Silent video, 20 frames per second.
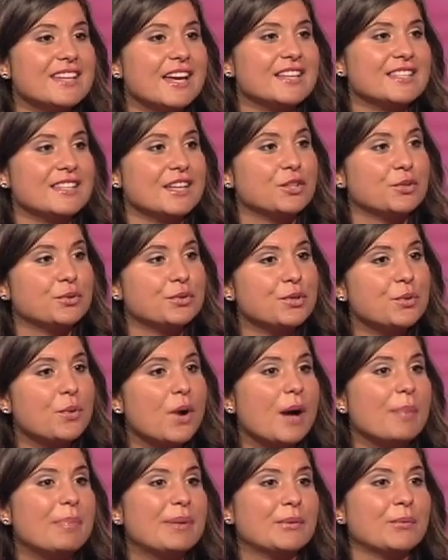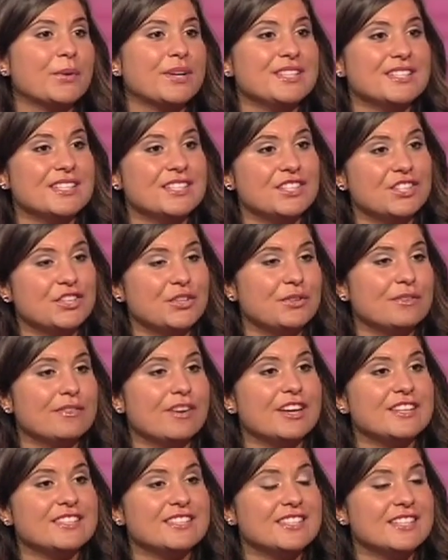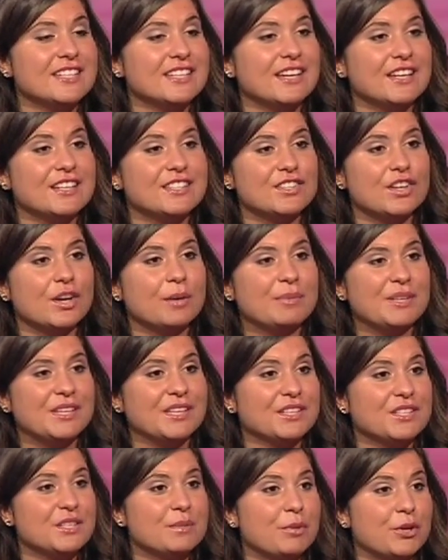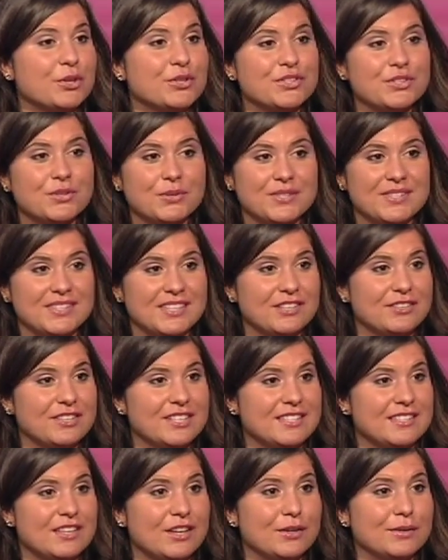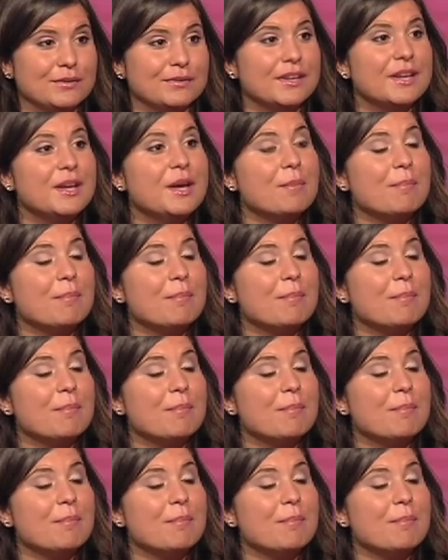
as I grew up and went into university, I started being exposed to a series of